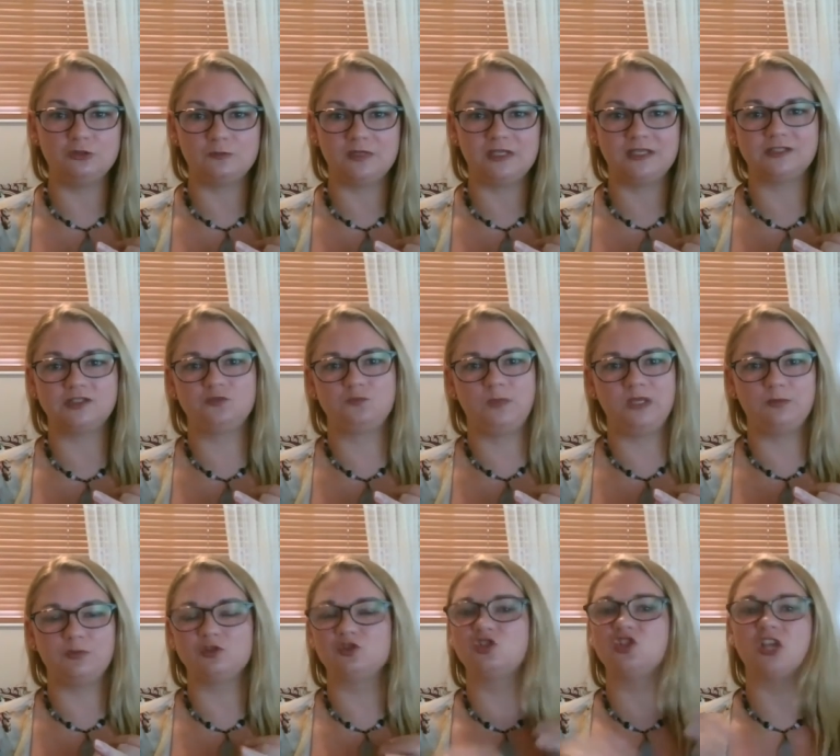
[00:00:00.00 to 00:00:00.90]
because
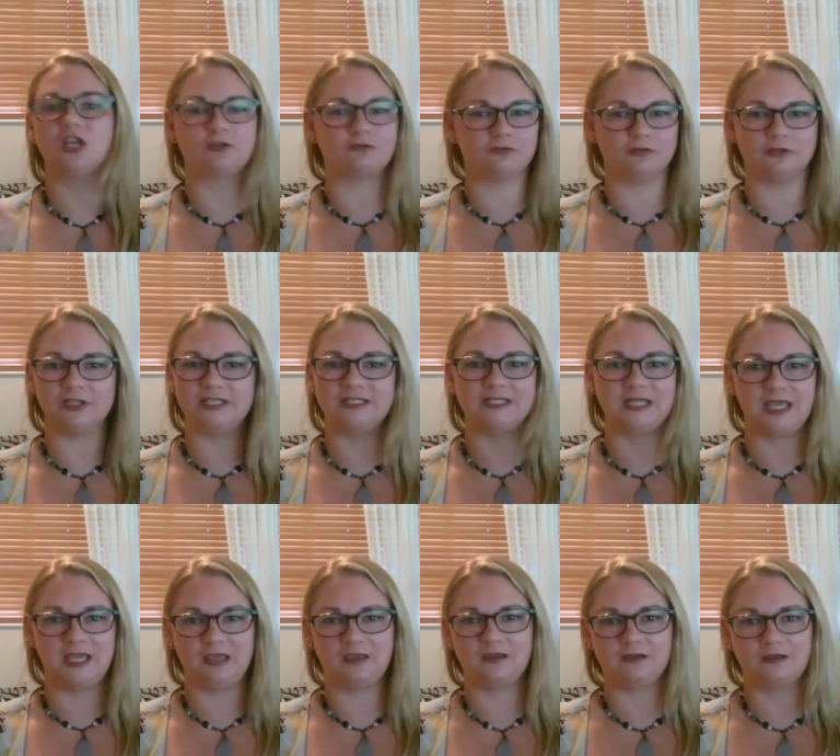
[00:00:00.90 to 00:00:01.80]
people generally
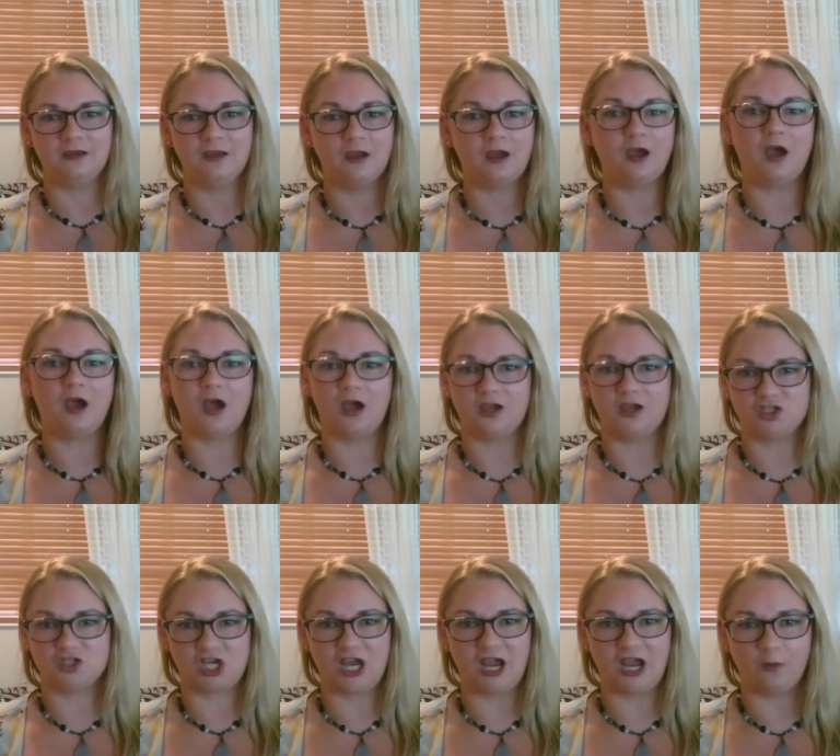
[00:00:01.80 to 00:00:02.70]
take hot
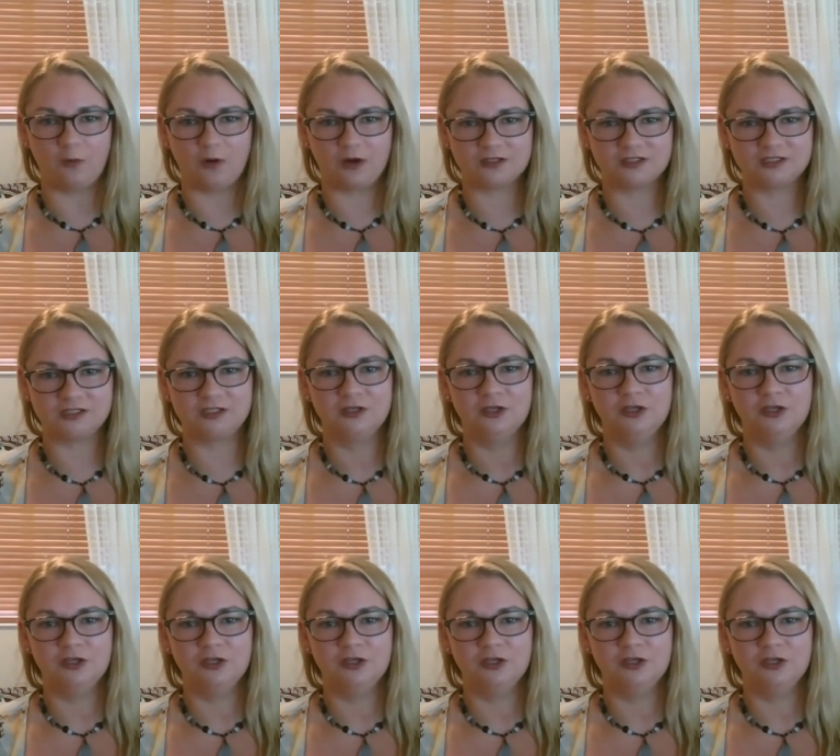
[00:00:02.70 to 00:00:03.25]
showers.